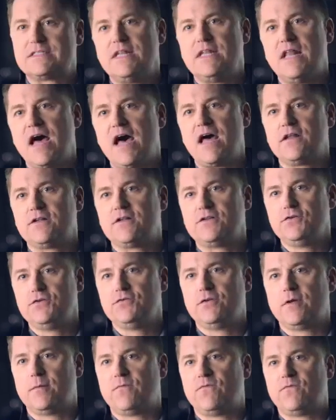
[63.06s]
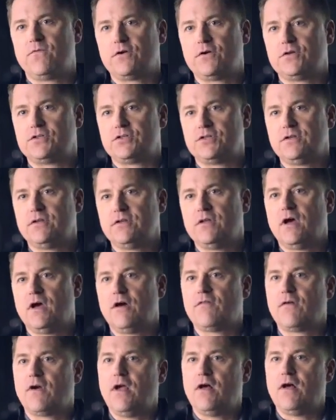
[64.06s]
not a tuned up version
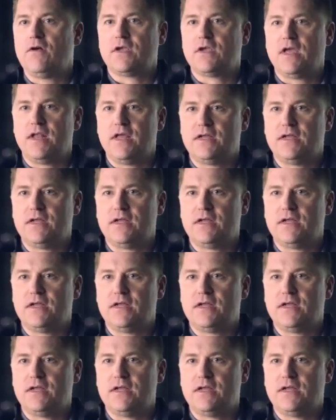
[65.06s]
of our Hellcat